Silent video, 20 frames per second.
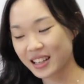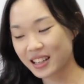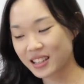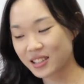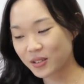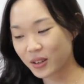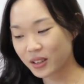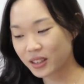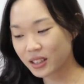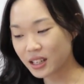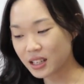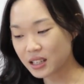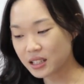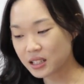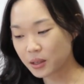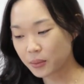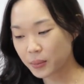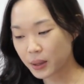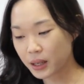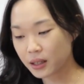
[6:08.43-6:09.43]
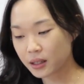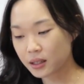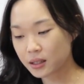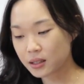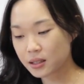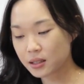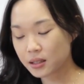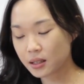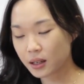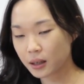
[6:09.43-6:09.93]
So I think that's the
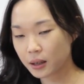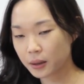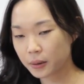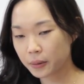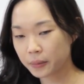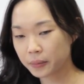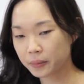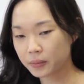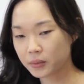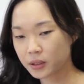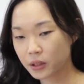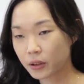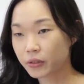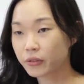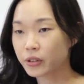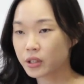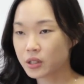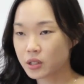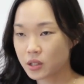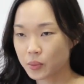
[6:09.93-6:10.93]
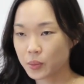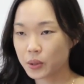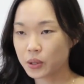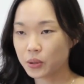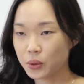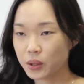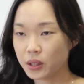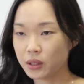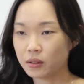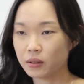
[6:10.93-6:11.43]
biggest difference
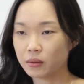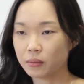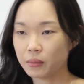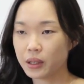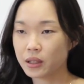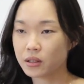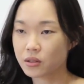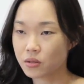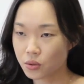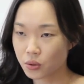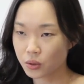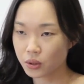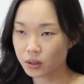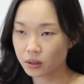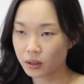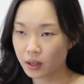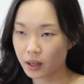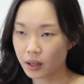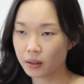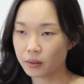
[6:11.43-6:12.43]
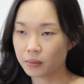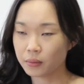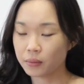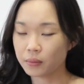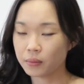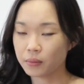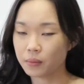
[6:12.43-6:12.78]
between being a student and